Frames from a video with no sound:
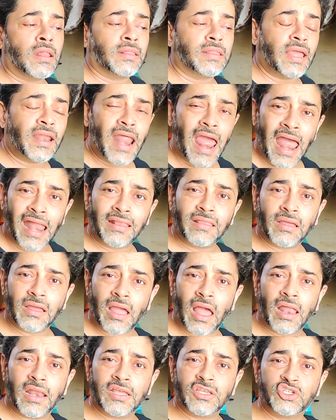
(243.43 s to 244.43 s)
Then add the
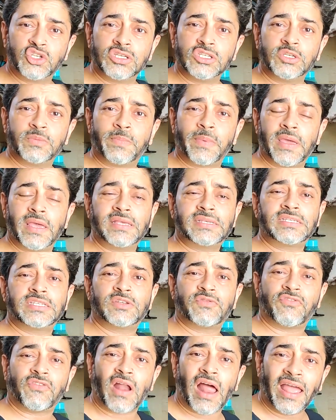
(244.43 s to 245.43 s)
garlic ginger
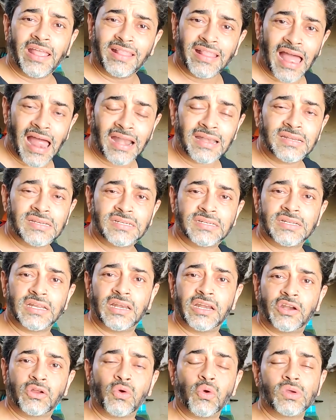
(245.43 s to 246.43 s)
paste. Fry that
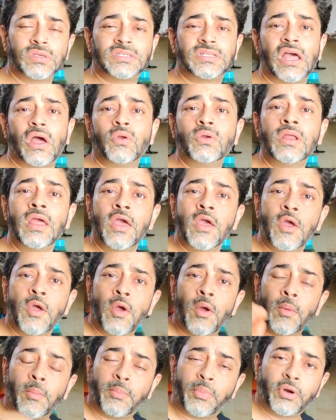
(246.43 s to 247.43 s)
till it cooks down.
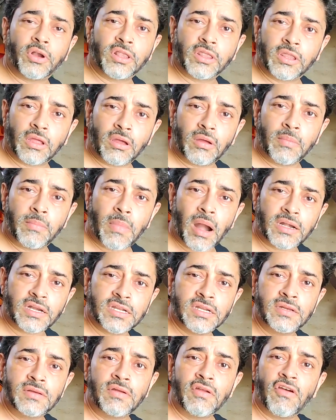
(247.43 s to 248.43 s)
Put the
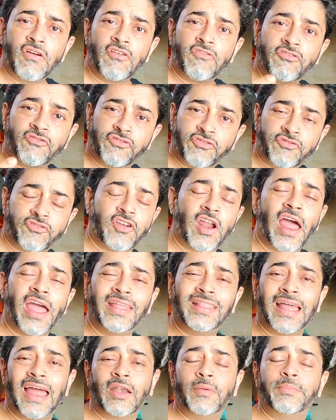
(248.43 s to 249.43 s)
mutton,
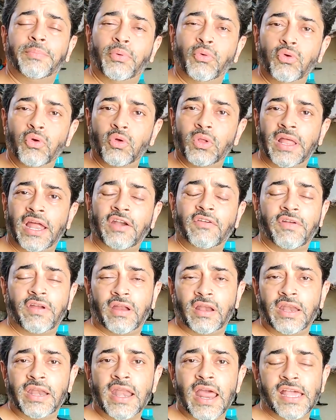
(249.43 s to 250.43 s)
fry that, bhuno that
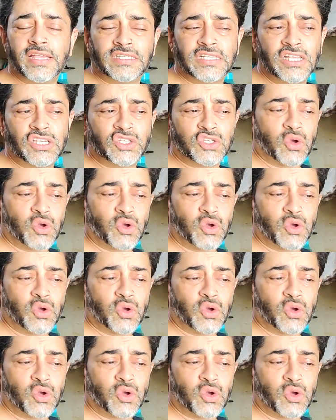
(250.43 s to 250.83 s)
really nicely,